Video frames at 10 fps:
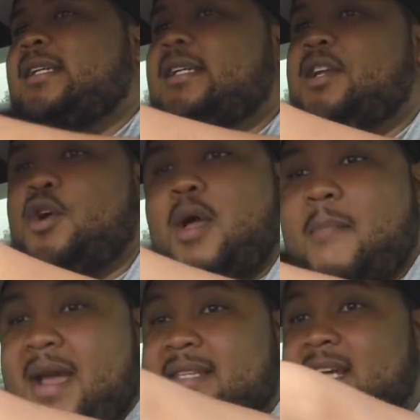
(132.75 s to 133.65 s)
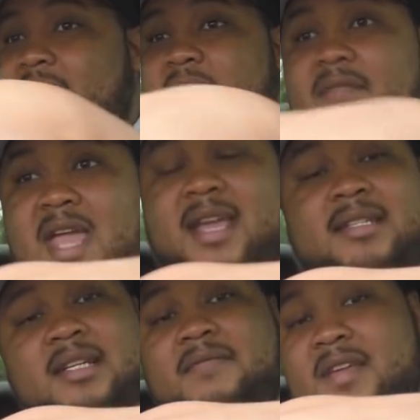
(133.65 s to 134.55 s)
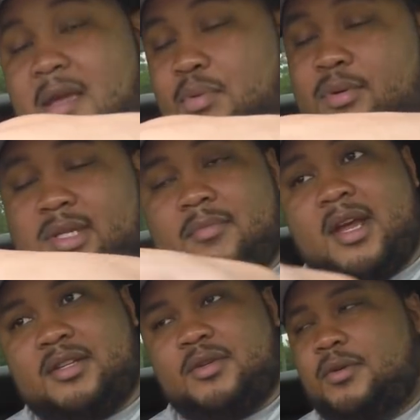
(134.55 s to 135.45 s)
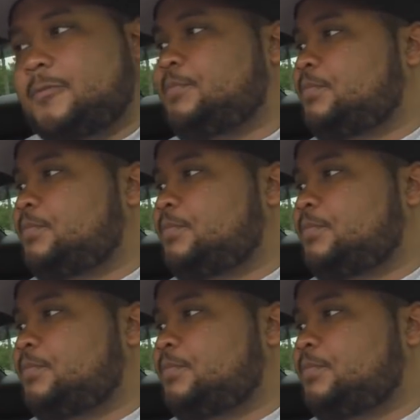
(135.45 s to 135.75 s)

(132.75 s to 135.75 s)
it might sound like a V8 until a V8 pulls up next to it.